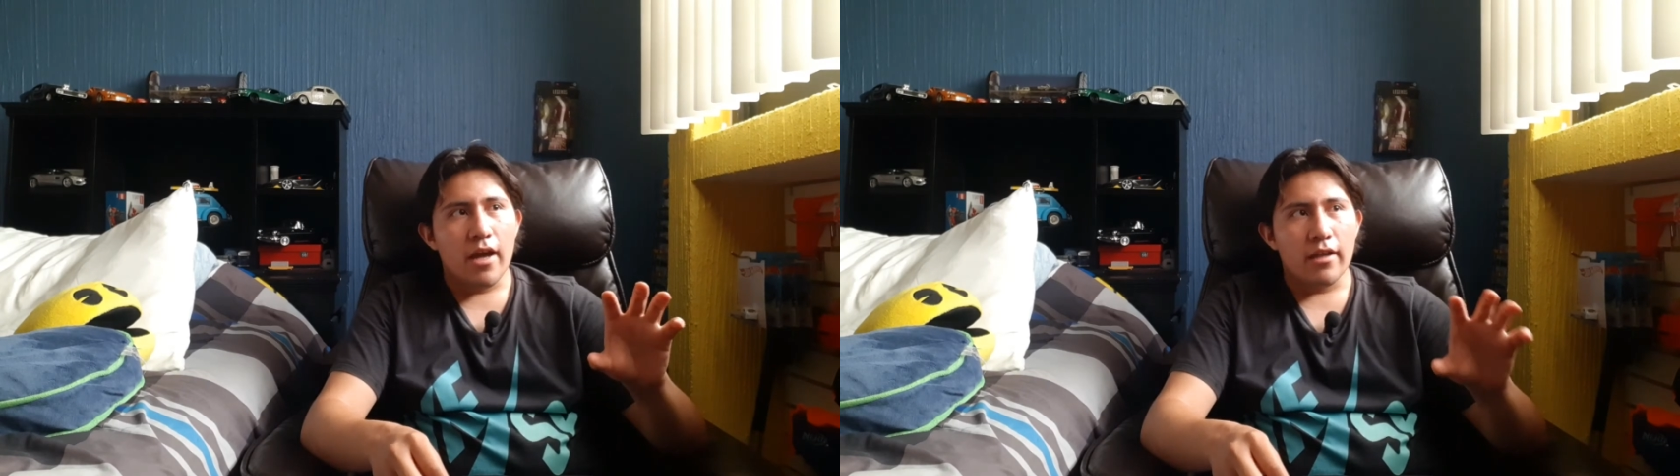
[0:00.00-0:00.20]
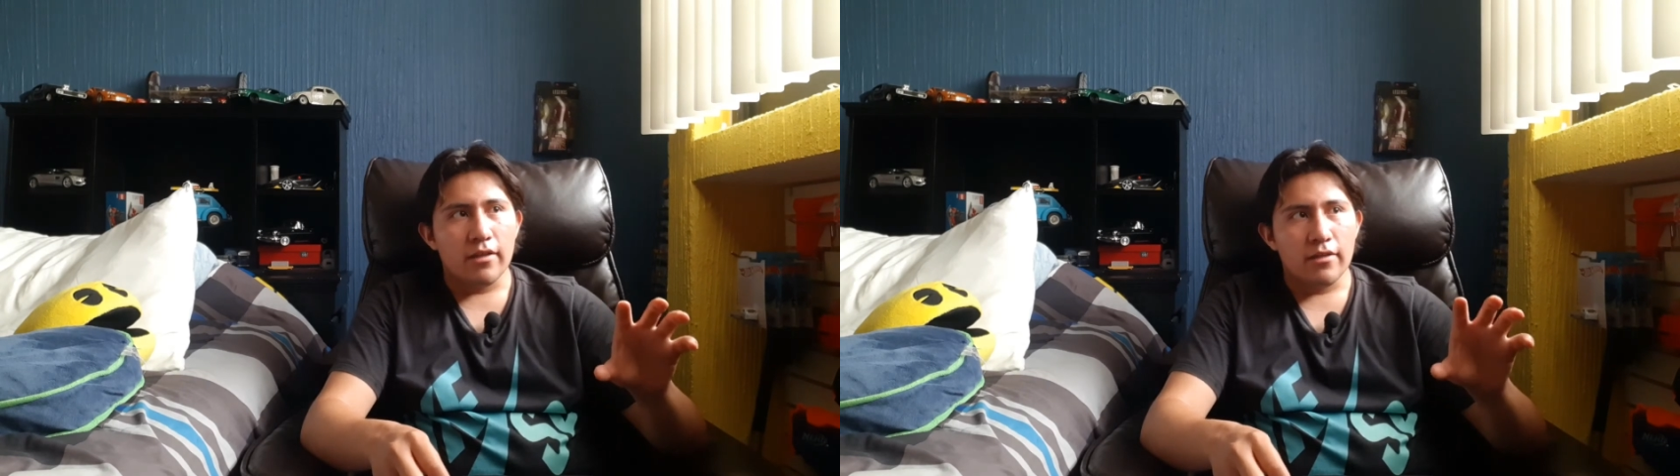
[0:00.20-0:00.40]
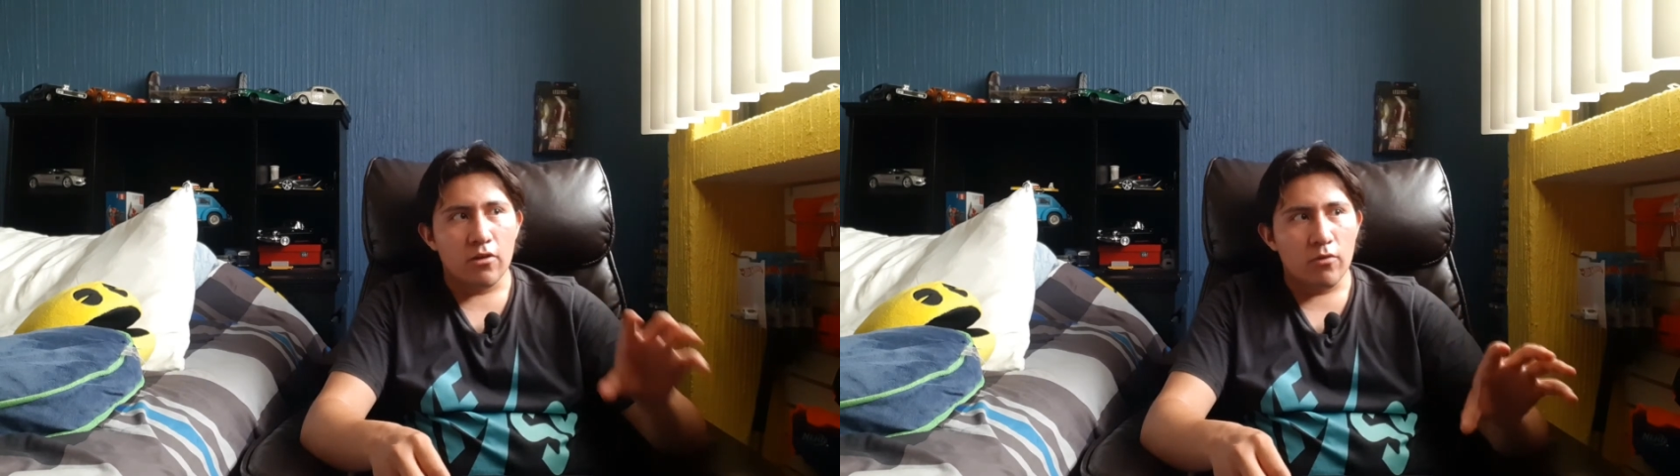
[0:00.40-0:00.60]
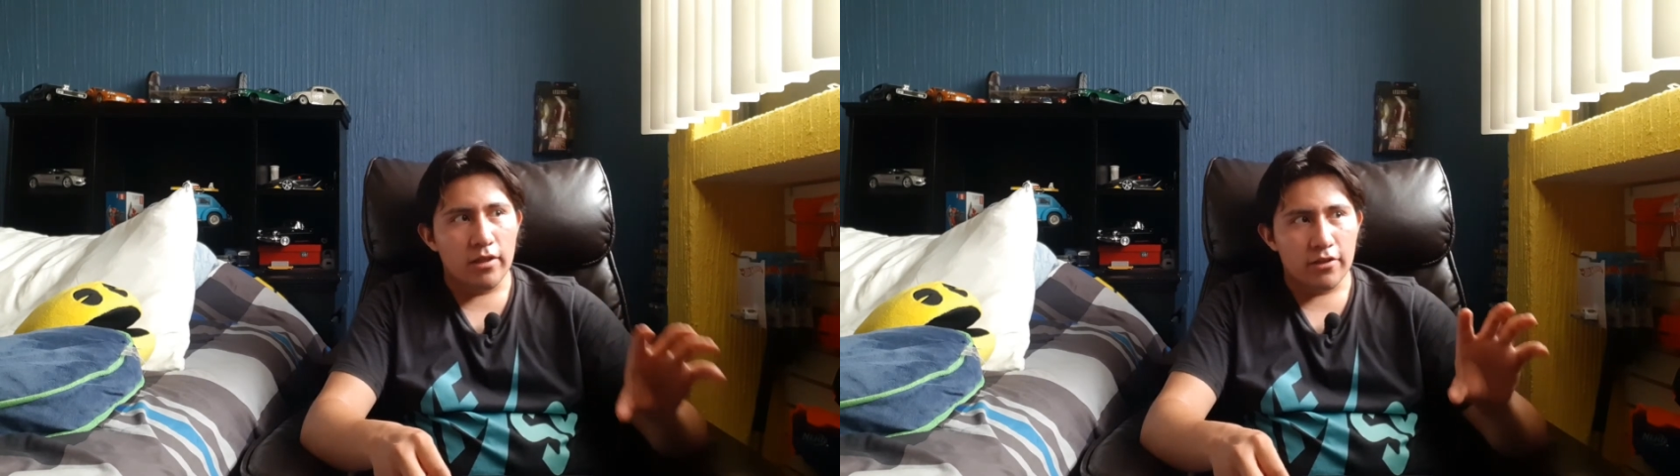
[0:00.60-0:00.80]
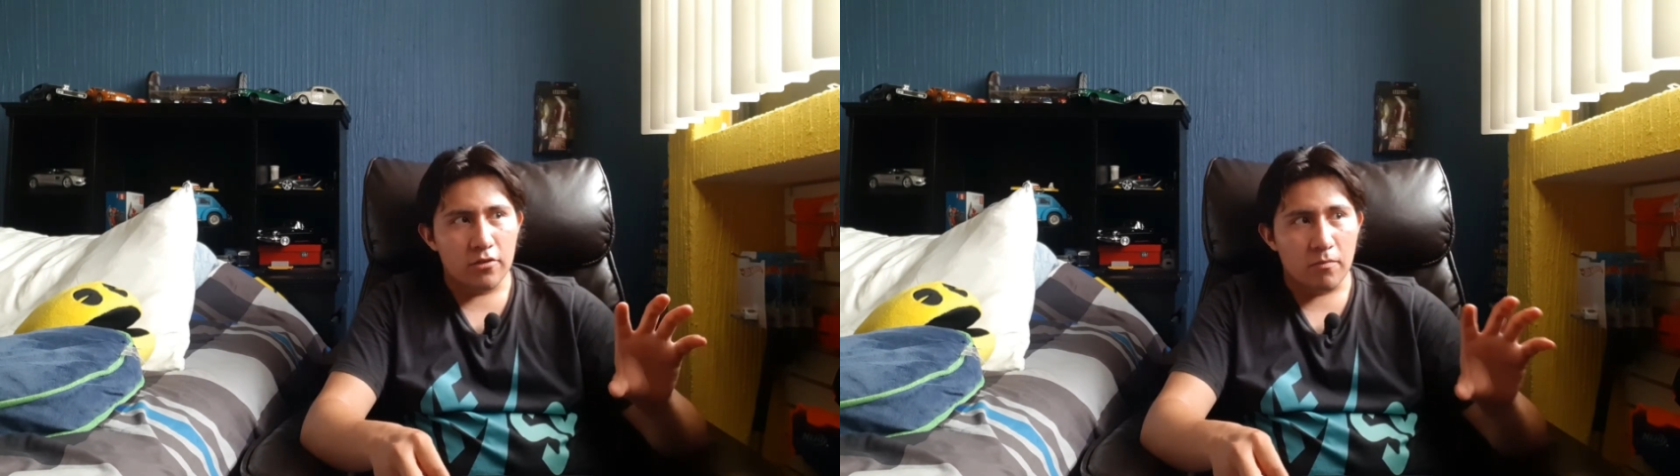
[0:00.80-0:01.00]
and that they're
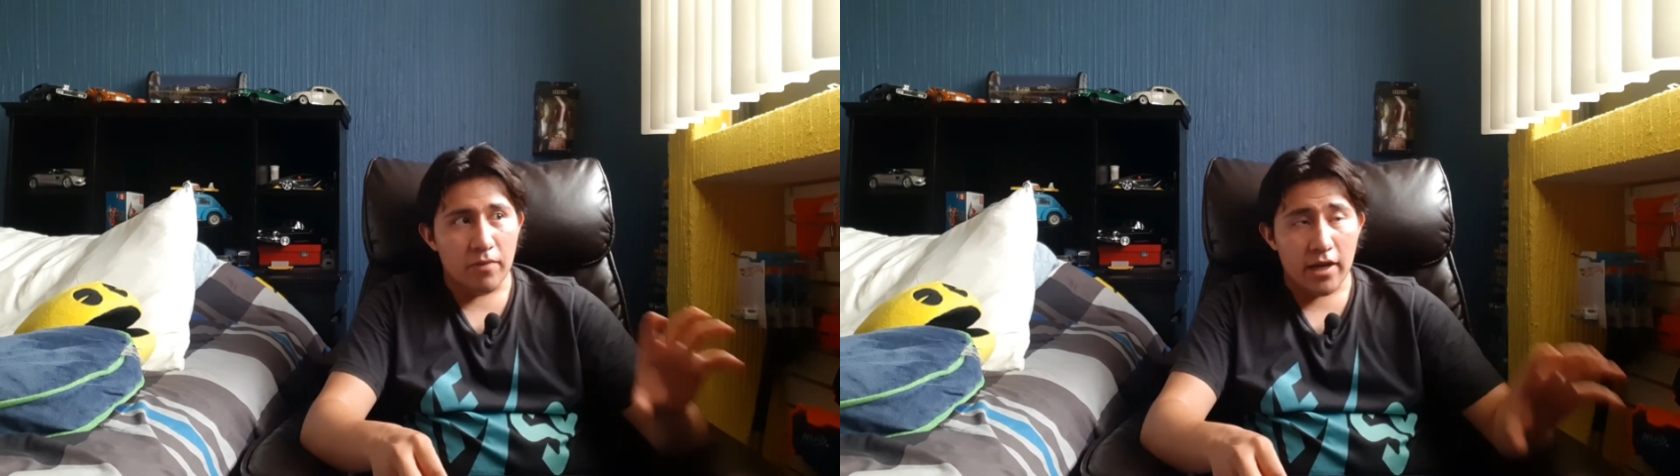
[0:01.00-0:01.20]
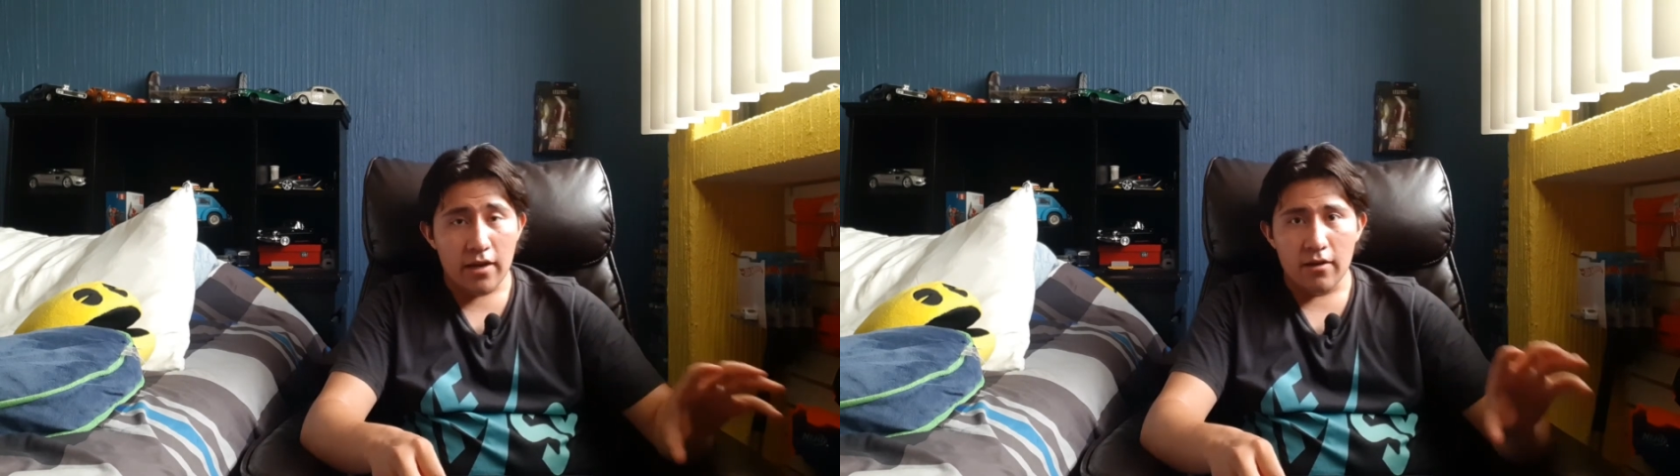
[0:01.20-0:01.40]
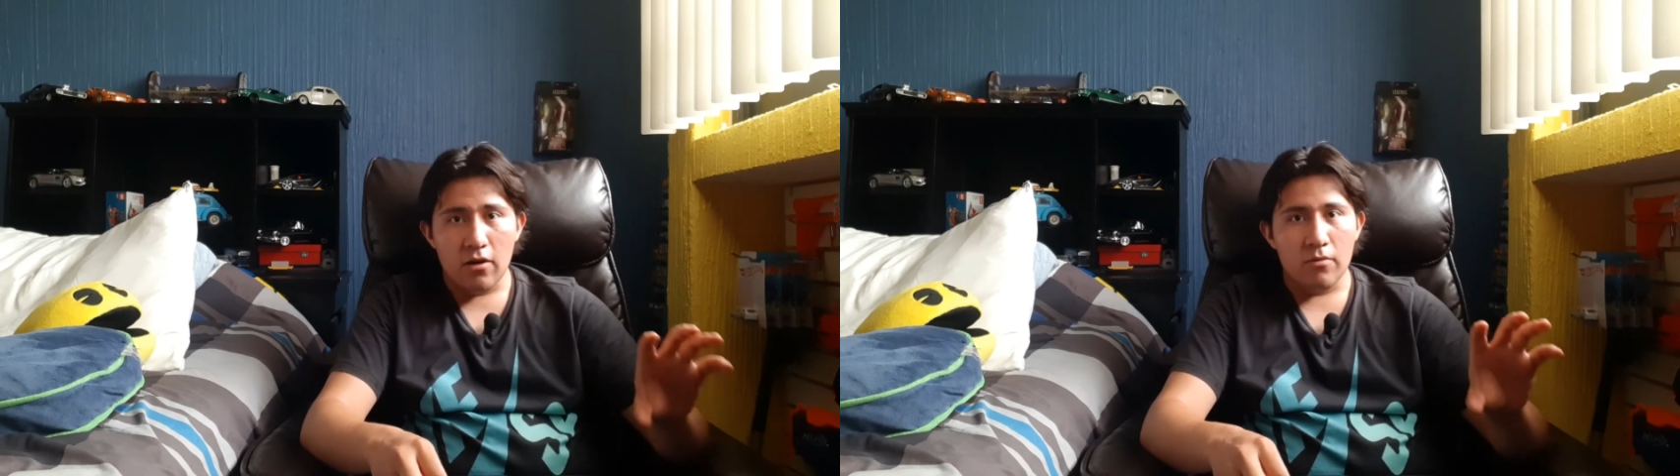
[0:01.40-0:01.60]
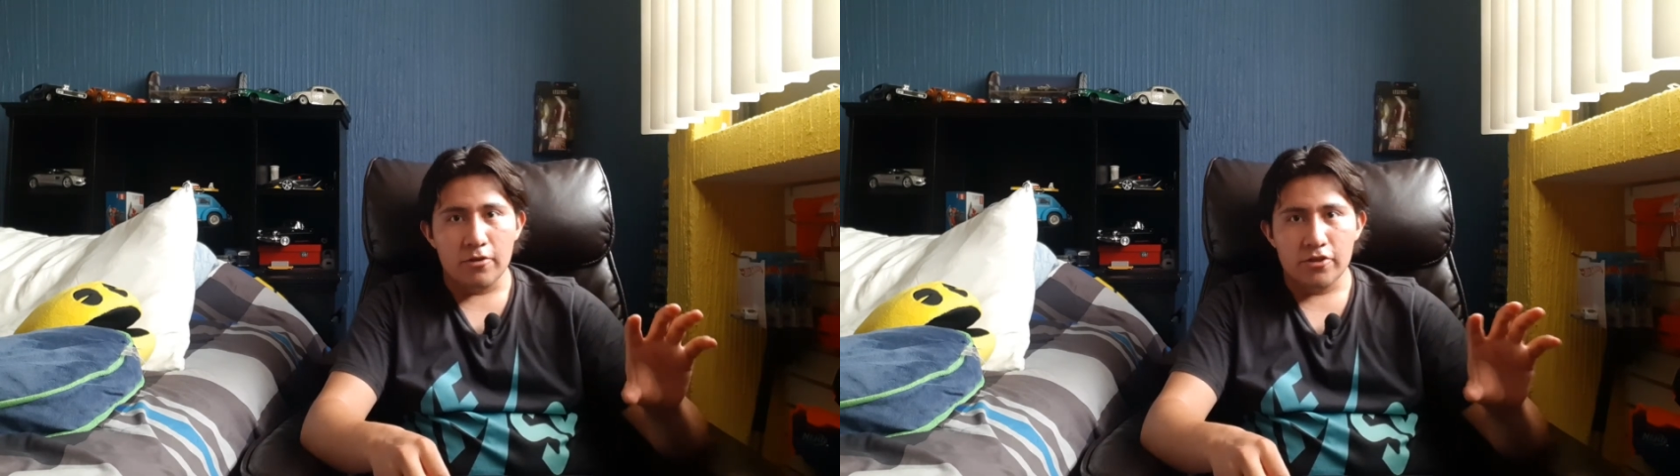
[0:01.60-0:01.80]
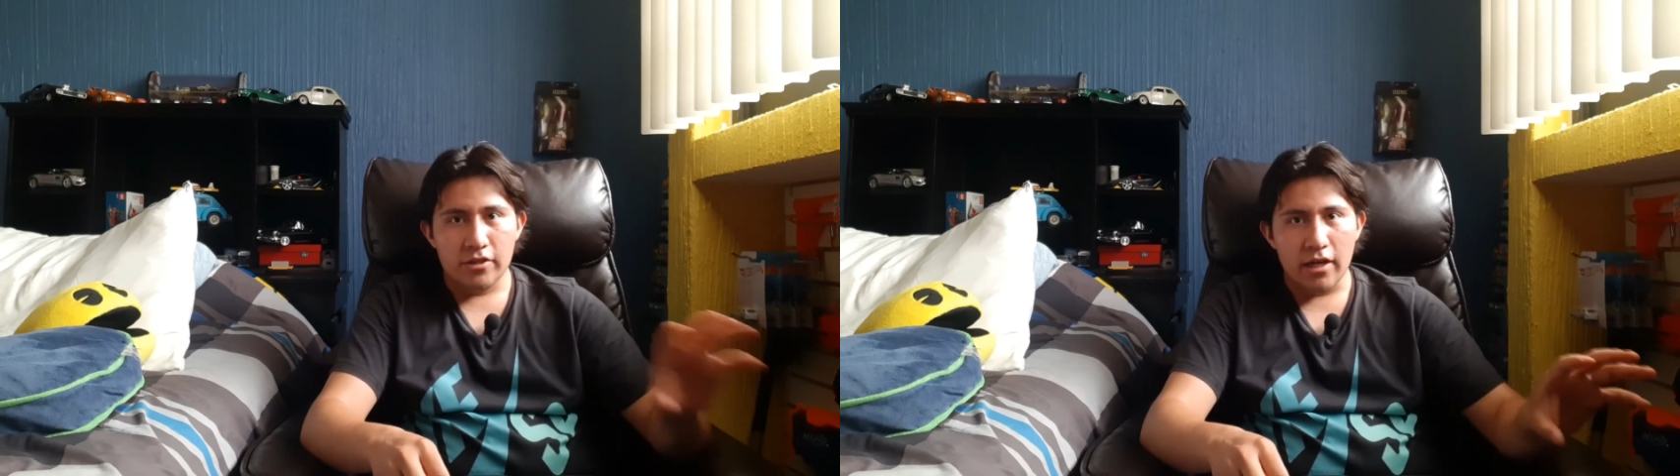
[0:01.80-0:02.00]
willing to pay
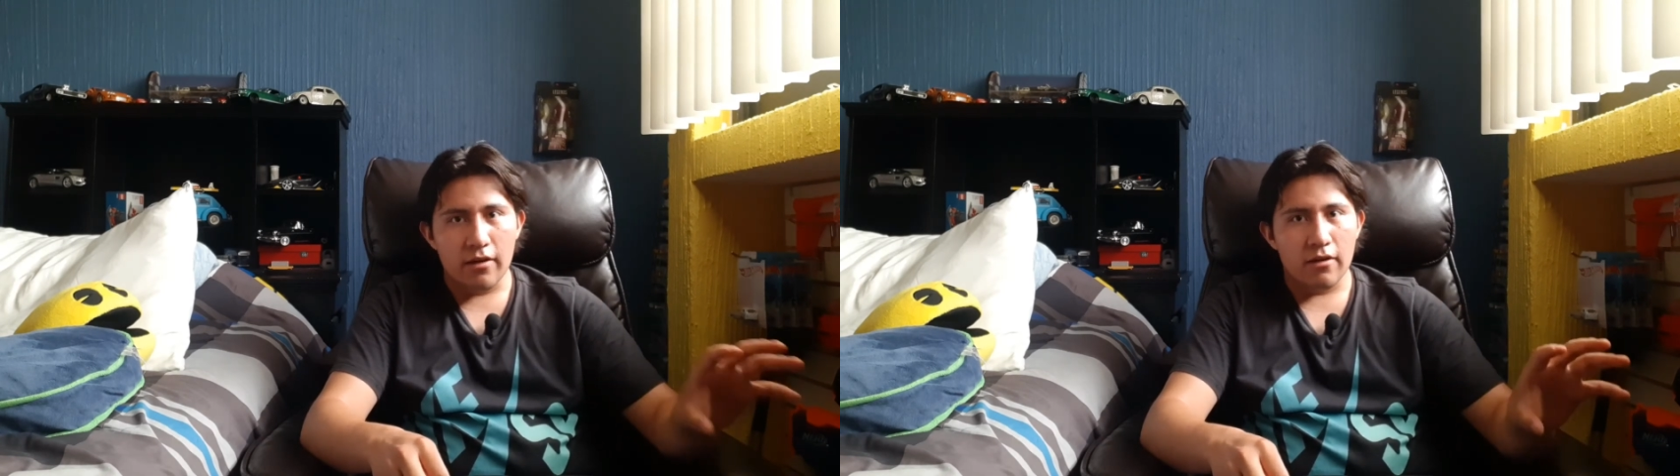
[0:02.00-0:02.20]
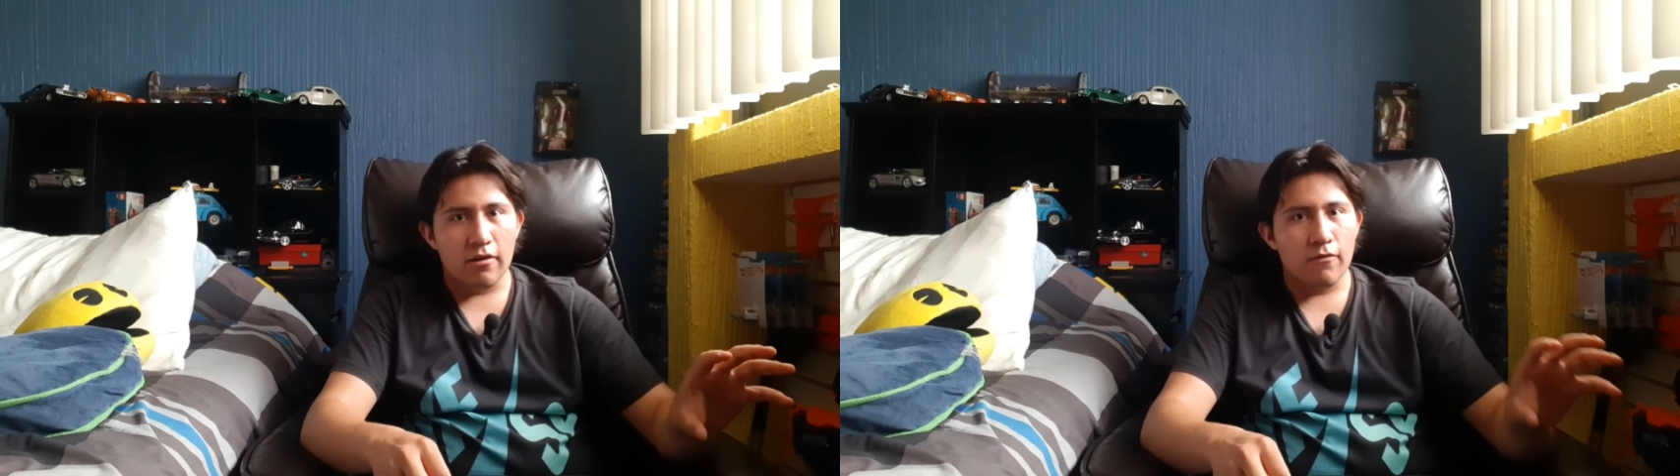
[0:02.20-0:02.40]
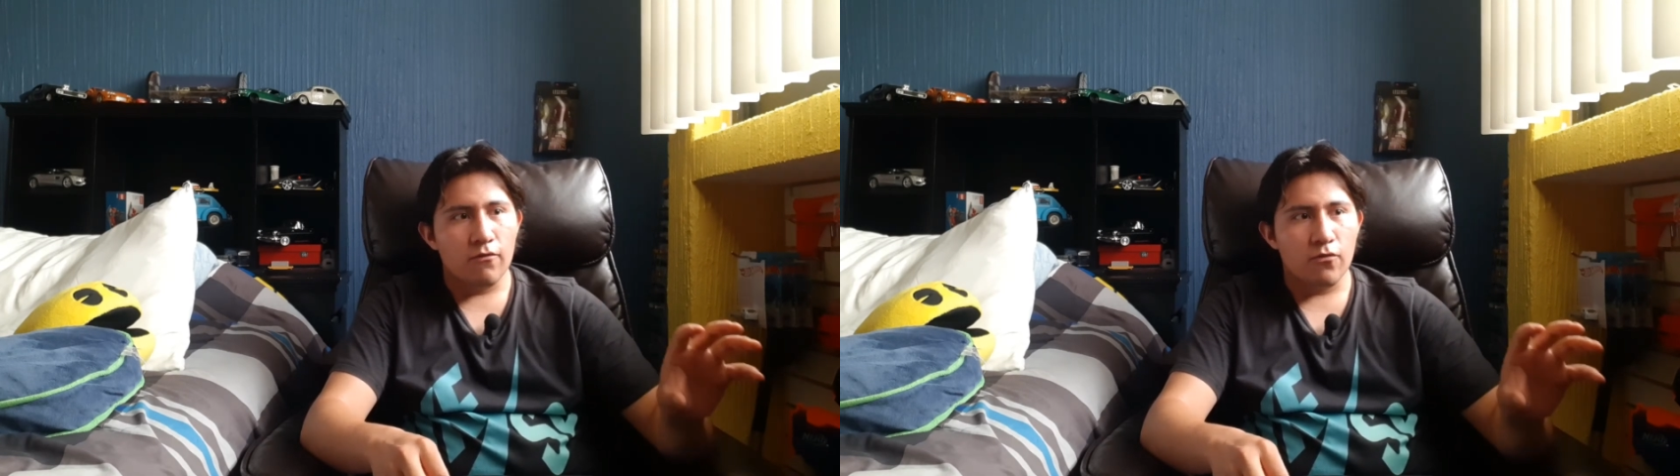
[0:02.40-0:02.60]
over sticker